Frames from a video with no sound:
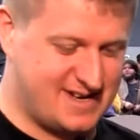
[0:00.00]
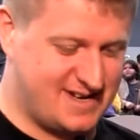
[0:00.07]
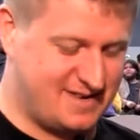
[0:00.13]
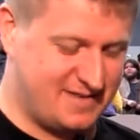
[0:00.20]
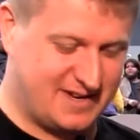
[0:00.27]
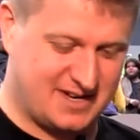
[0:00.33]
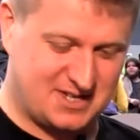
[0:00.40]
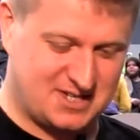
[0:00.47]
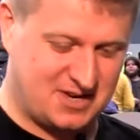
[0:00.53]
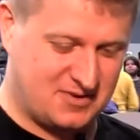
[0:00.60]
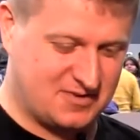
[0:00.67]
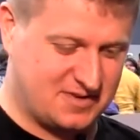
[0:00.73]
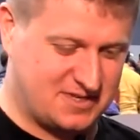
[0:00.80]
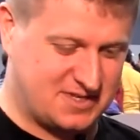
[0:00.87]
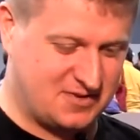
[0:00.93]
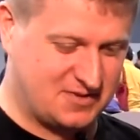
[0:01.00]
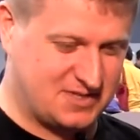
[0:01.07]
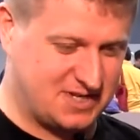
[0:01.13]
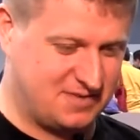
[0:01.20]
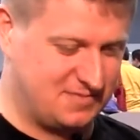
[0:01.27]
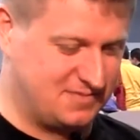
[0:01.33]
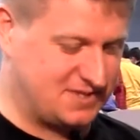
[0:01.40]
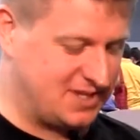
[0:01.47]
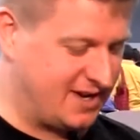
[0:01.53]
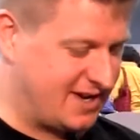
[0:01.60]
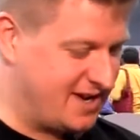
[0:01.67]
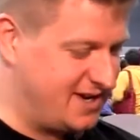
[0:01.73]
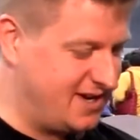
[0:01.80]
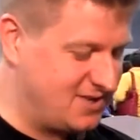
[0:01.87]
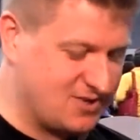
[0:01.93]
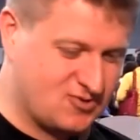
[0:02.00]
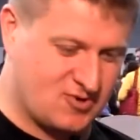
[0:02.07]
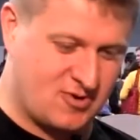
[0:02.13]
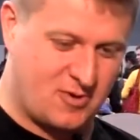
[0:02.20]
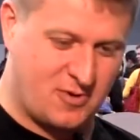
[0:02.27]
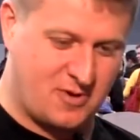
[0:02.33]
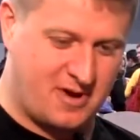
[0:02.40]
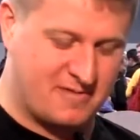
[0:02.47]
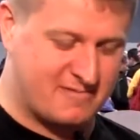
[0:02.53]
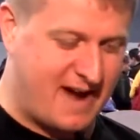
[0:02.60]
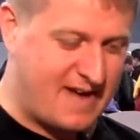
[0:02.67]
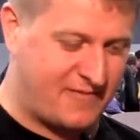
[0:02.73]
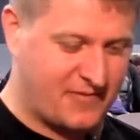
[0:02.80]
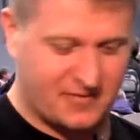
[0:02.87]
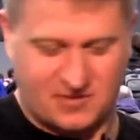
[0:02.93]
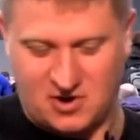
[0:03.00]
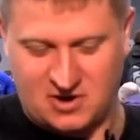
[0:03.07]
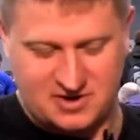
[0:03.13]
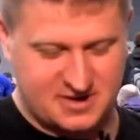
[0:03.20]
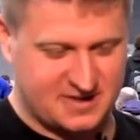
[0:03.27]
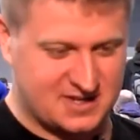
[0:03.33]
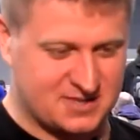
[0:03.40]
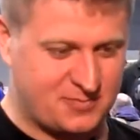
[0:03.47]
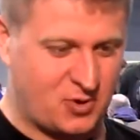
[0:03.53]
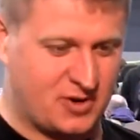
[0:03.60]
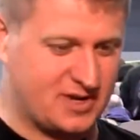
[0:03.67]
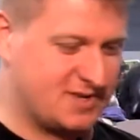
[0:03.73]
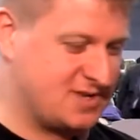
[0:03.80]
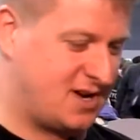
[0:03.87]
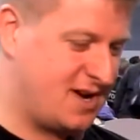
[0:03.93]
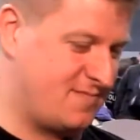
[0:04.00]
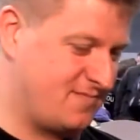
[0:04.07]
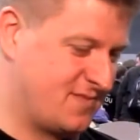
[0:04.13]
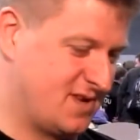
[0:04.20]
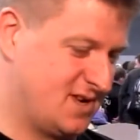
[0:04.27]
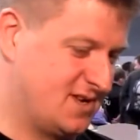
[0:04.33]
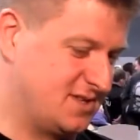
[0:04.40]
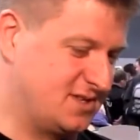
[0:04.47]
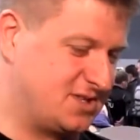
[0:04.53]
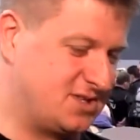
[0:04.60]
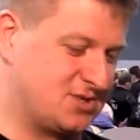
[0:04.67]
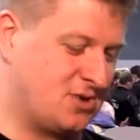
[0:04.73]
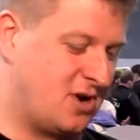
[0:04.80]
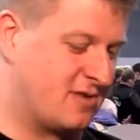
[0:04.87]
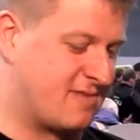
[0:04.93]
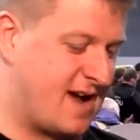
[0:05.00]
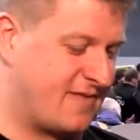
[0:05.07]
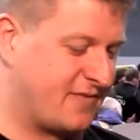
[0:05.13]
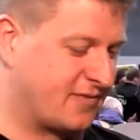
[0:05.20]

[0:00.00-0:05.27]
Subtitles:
I mean, it still seems like I need to draw a Wrath of God at this point in time. This is not a Wrath of